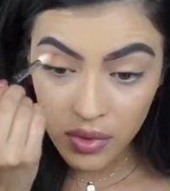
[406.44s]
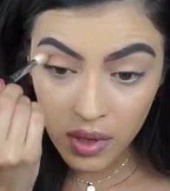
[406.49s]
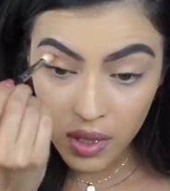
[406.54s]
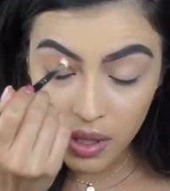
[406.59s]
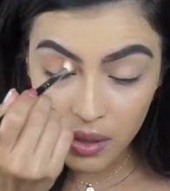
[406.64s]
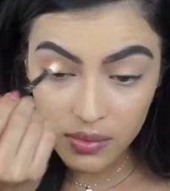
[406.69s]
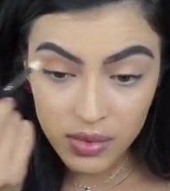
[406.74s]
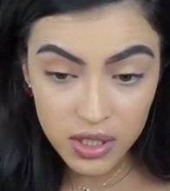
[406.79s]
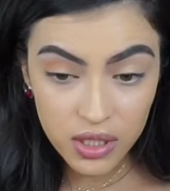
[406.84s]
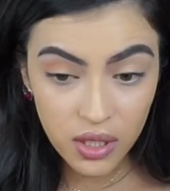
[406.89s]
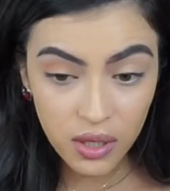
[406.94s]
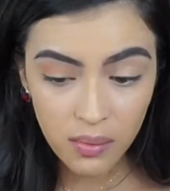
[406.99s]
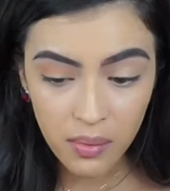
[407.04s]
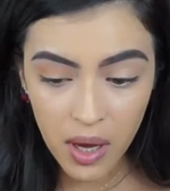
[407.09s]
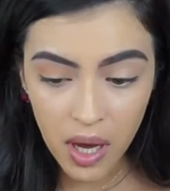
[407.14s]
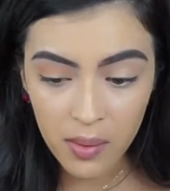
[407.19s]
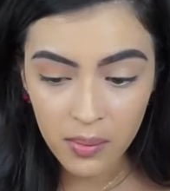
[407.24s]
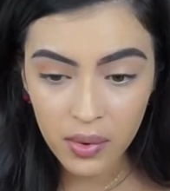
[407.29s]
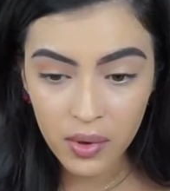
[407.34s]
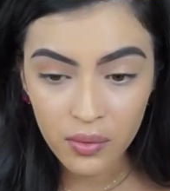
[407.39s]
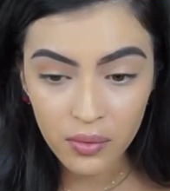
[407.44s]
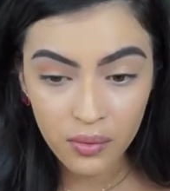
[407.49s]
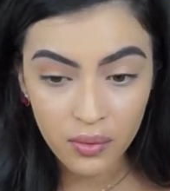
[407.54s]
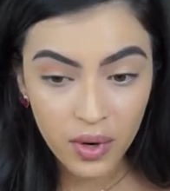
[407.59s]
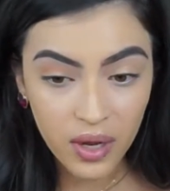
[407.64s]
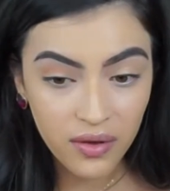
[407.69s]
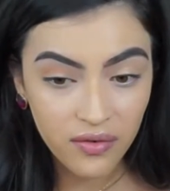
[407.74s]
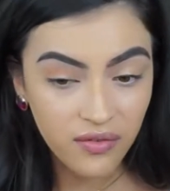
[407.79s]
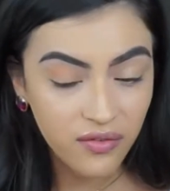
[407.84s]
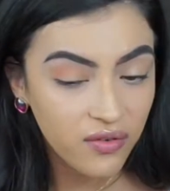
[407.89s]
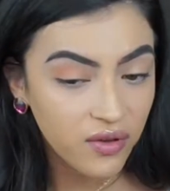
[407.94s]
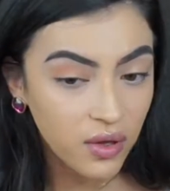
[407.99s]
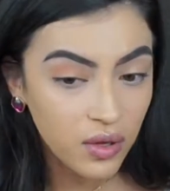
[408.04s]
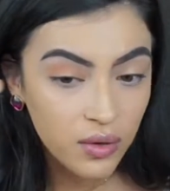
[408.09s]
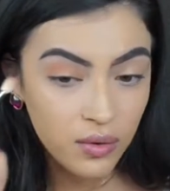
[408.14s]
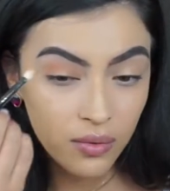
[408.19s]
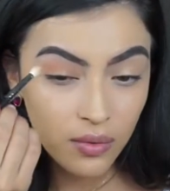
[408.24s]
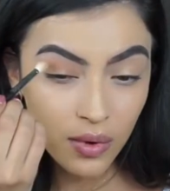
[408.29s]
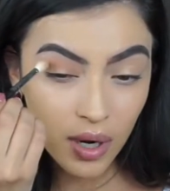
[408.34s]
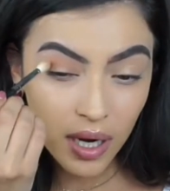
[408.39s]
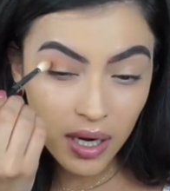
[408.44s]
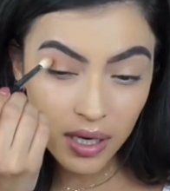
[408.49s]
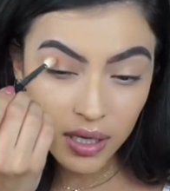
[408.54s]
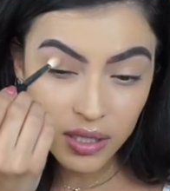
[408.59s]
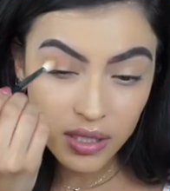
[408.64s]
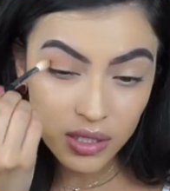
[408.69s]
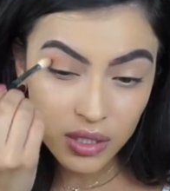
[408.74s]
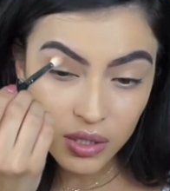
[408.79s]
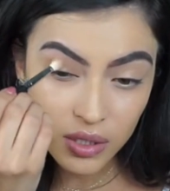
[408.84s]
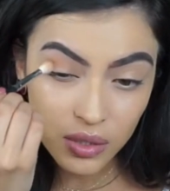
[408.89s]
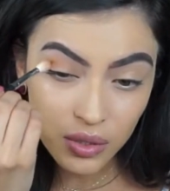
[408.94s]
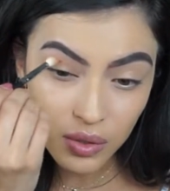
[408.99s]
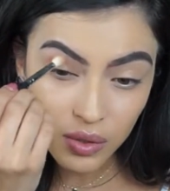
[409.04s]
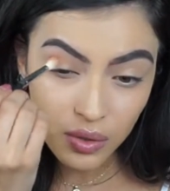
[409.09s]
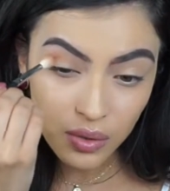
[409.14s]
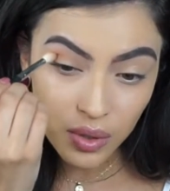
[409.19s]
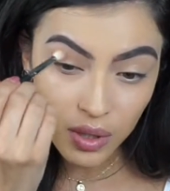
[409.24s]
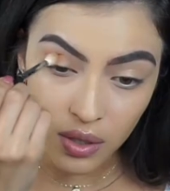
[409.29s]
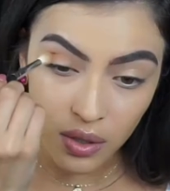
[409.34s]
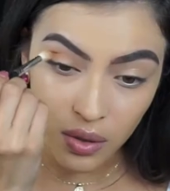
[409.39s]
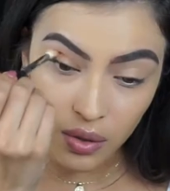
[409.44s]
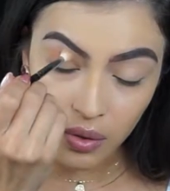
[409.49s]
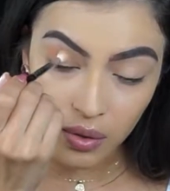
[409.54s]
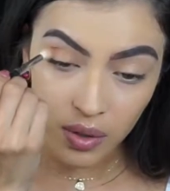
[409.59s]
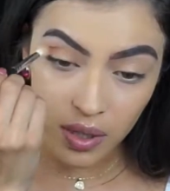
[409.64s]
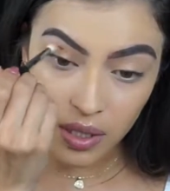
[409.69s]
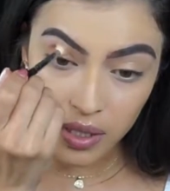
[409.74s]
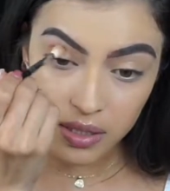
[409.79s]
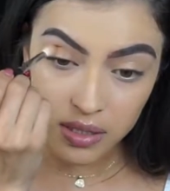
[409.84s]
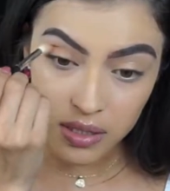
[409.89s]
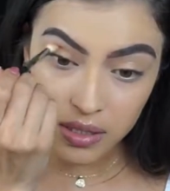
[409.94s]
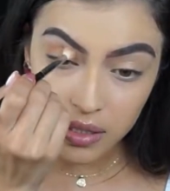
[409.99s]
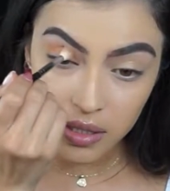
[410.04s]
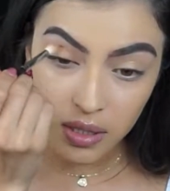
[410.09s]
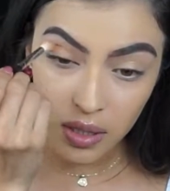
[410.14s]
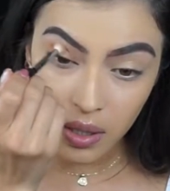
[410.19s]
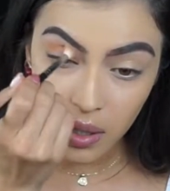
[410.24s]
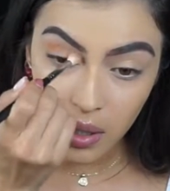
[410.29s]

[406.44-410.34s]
And I'm just going to pop Riff right into the crease.